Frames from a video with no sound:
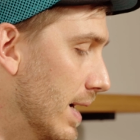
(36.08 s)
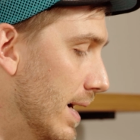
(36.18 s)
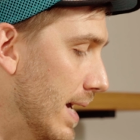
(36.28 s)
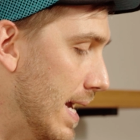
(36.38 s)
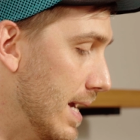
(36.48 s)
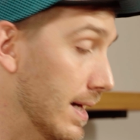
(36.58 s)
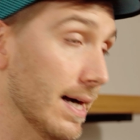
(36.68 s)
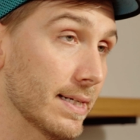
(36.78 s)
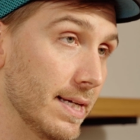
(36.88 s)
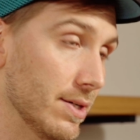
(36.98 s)
got a
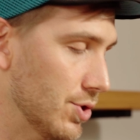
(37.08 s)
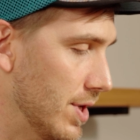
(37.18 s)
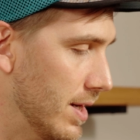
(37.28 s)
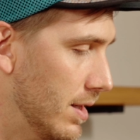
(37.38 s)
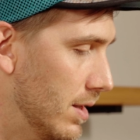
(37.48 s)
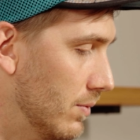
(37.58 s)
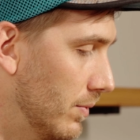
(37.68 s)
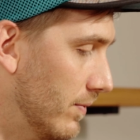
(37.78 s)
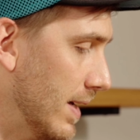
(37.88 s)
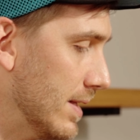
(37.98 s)
cocktail shaker,
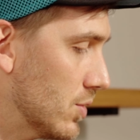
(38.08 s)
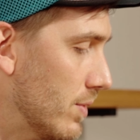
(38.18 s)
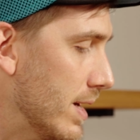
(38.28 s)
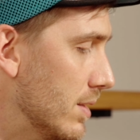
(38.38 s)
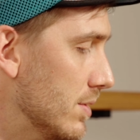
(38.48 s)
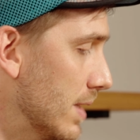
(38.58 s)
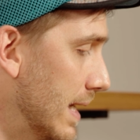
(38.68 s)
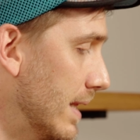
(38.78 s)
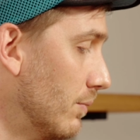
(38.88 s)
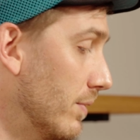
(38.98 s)
we've got strainers,
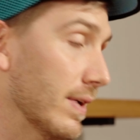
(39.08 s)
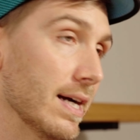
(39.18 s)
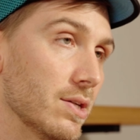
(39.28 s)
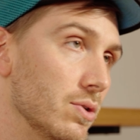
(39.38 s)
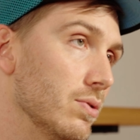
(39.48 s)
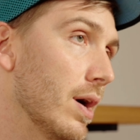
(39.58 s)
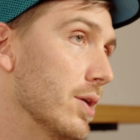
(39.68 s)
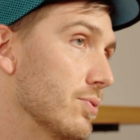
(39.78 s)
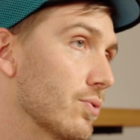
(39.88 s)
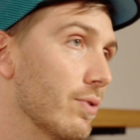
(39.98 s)
and then we've got
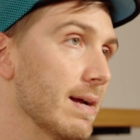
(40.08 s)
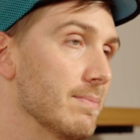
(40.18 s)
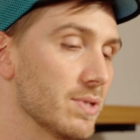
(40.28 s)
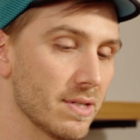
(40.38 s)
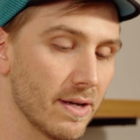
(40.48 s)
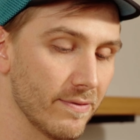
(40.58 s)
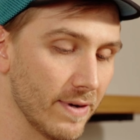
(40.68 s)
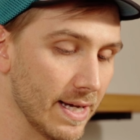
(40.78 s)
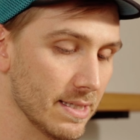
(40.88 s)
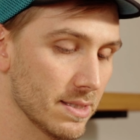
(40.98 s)
200 grams of
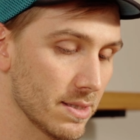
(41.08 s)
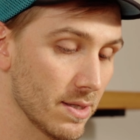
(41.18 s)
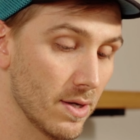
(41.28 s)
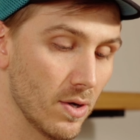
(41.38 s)
ice